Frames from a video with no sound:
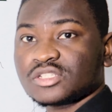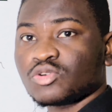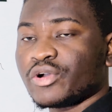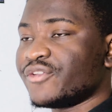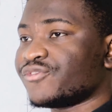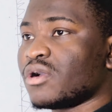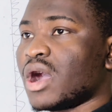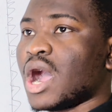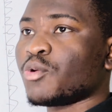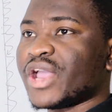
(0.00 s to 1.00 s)
So if you
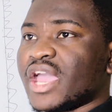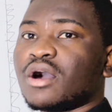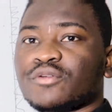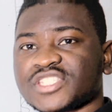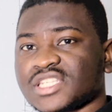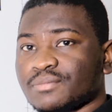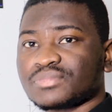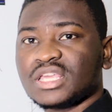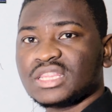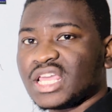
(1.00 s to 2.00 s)
are aware of
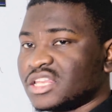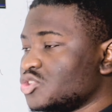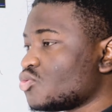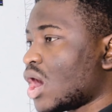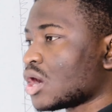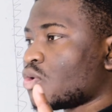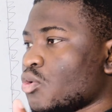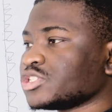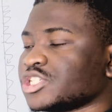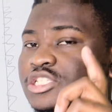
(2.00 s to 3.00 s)
something, then you are
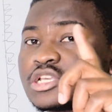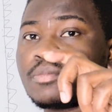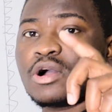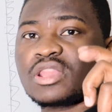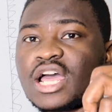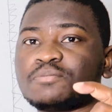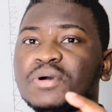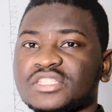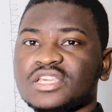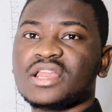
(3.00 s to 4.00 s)
conscious about that
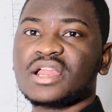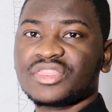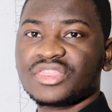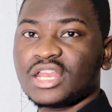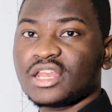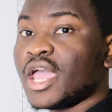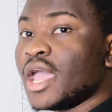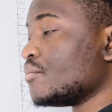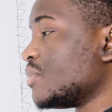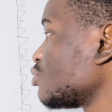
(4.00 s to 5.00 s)
particular thing. But